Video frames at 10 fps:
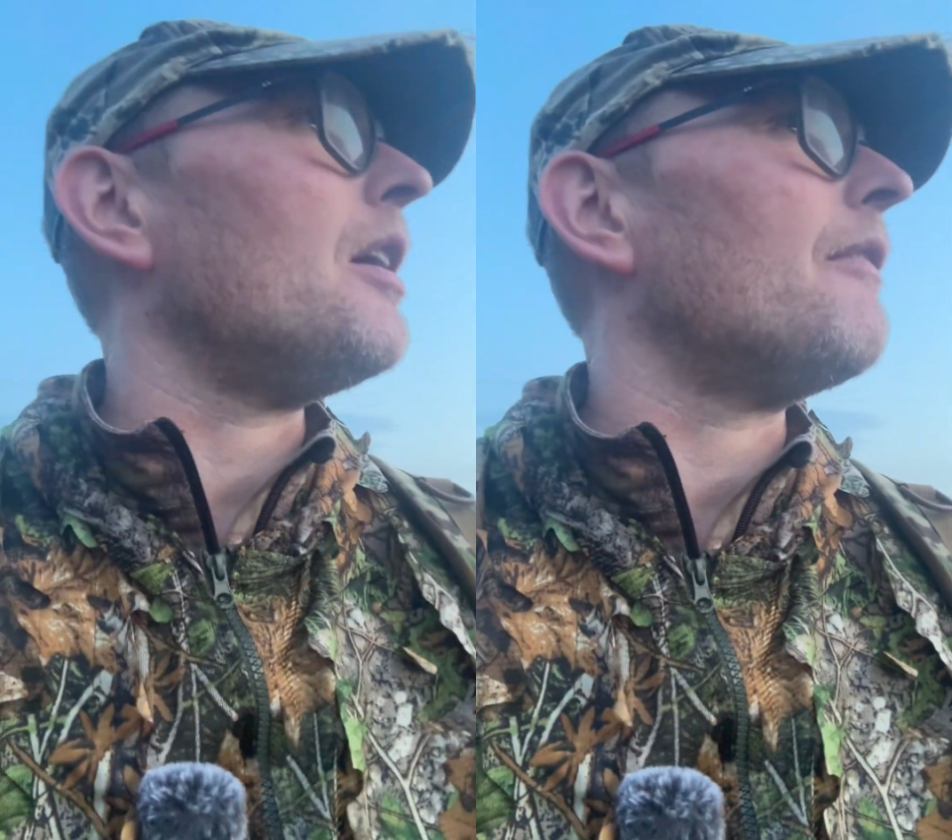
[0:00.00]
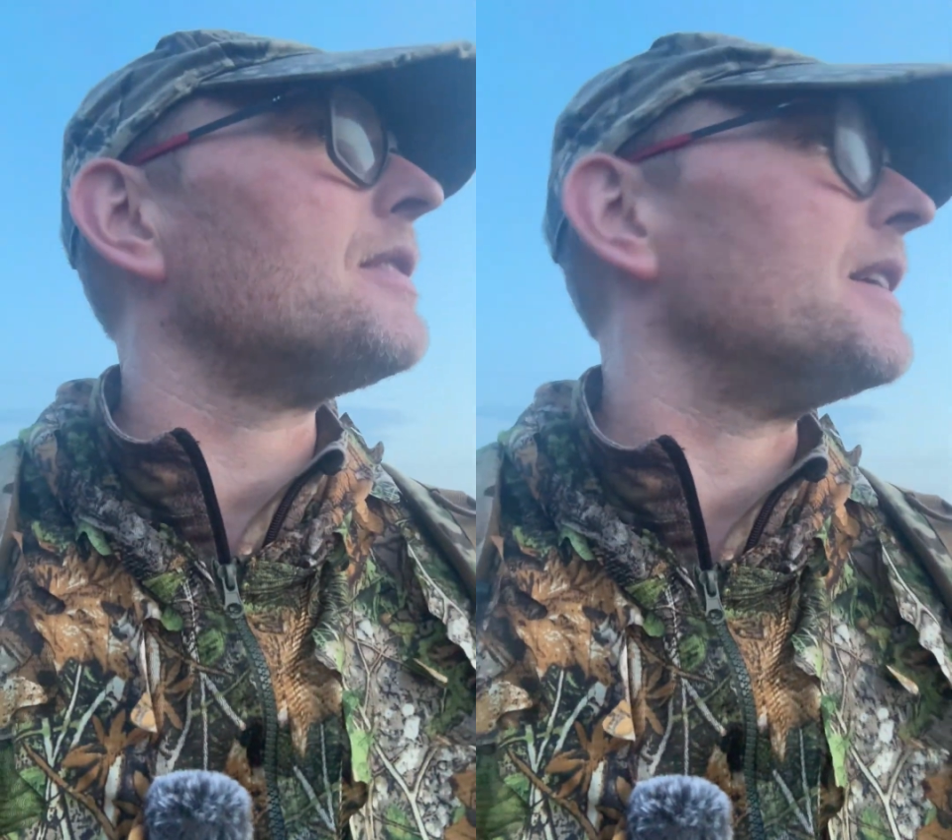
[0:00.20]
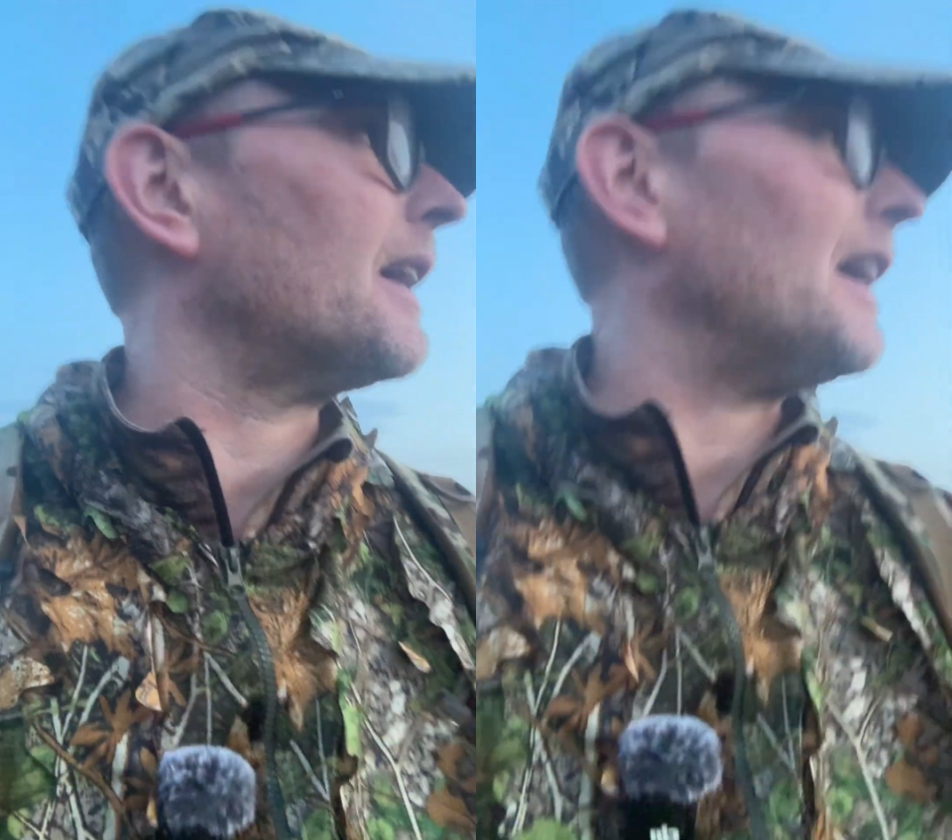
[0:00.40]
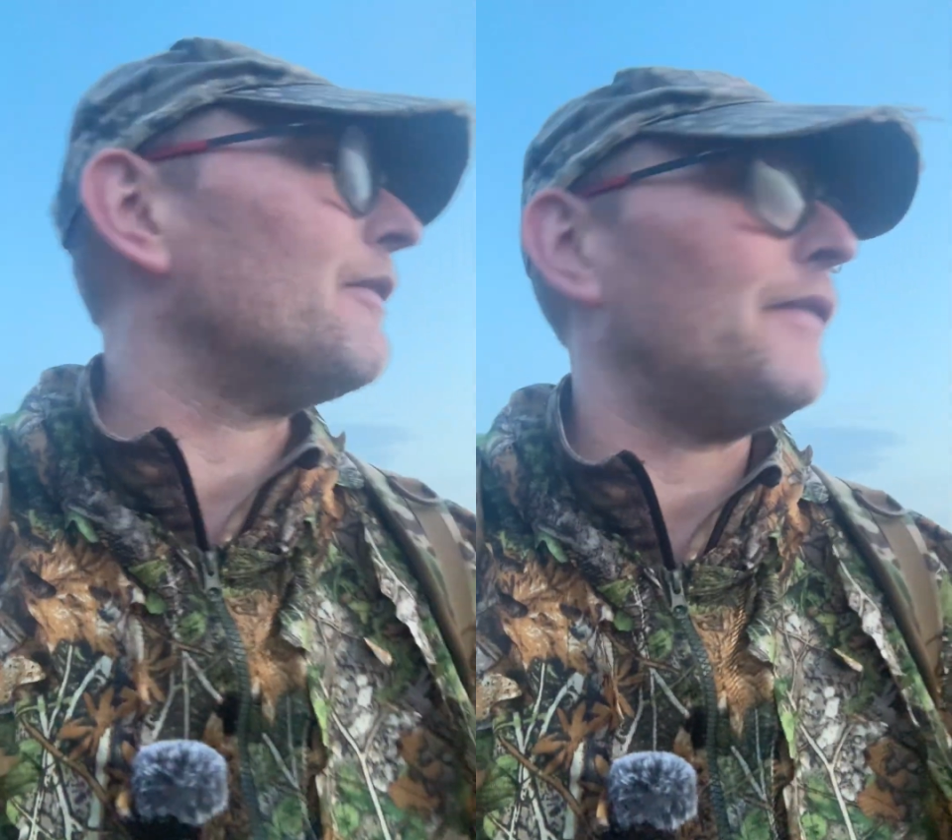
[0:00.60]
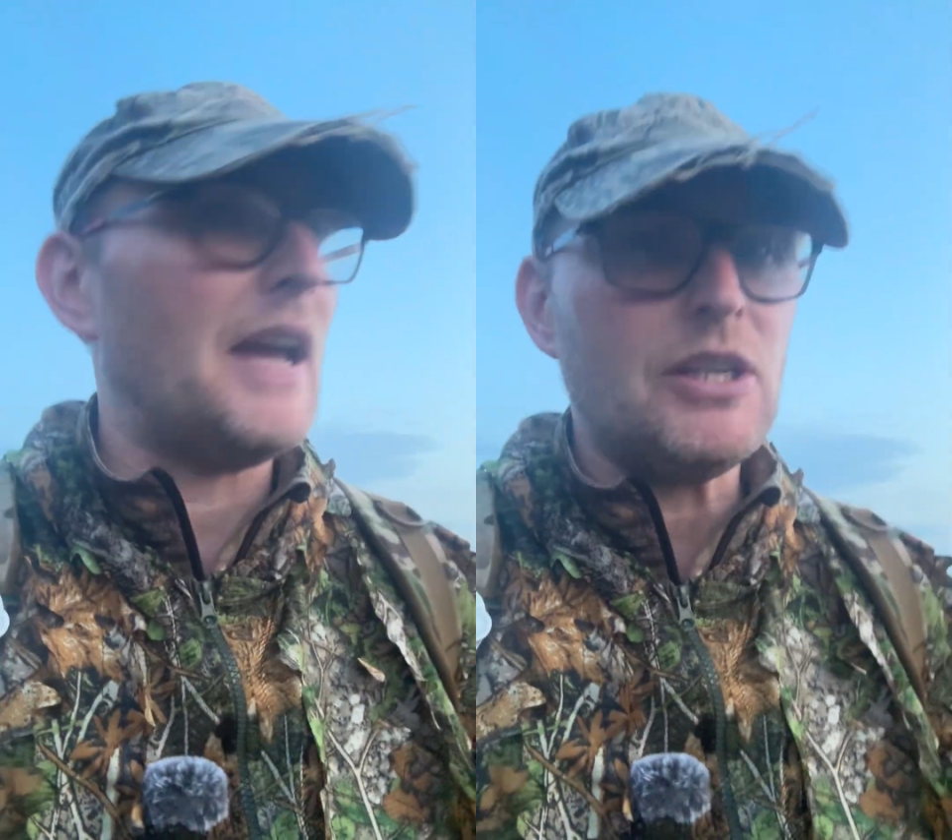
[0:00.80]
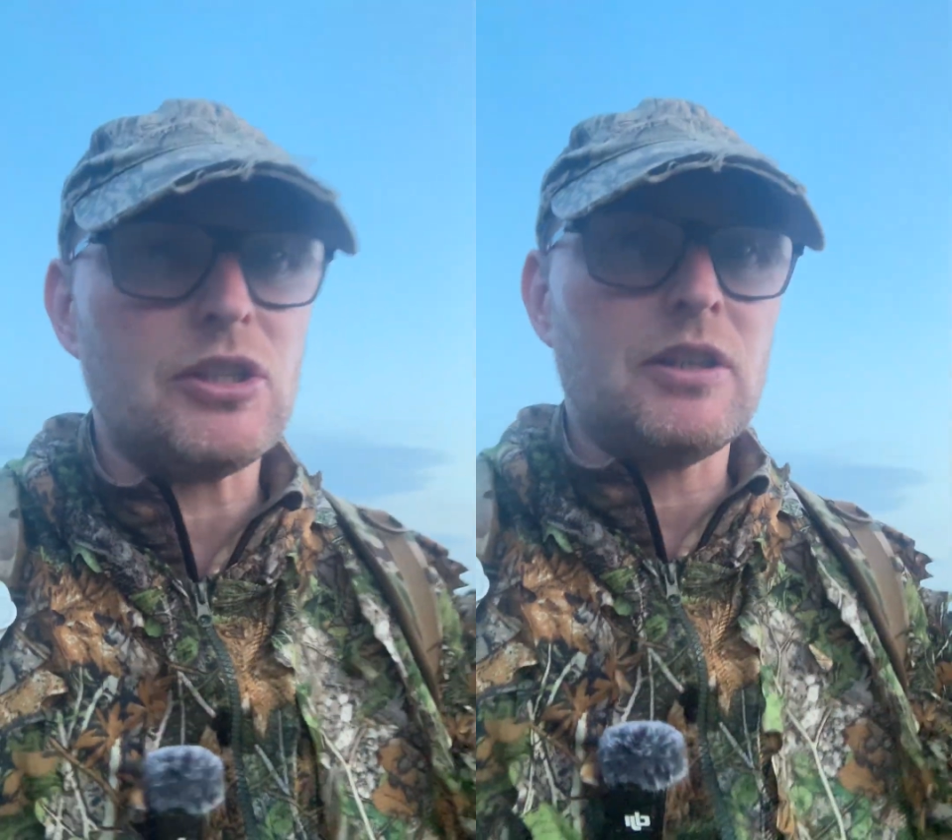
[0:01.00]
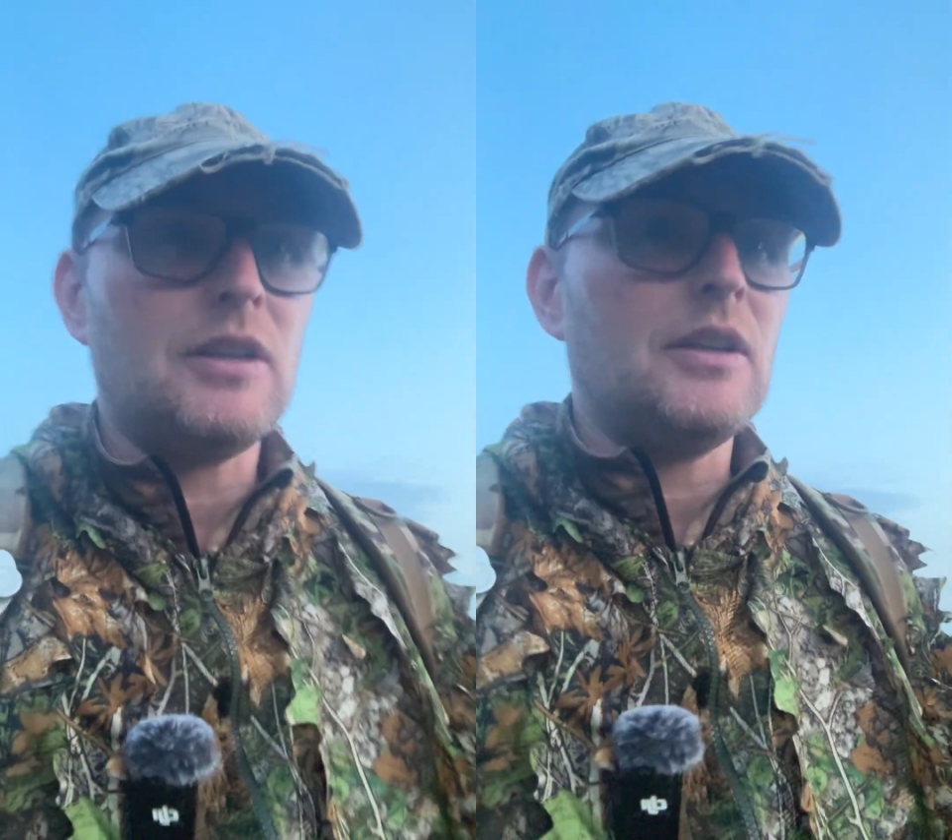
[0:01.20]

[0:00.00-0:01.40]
Obviously, I can't fish.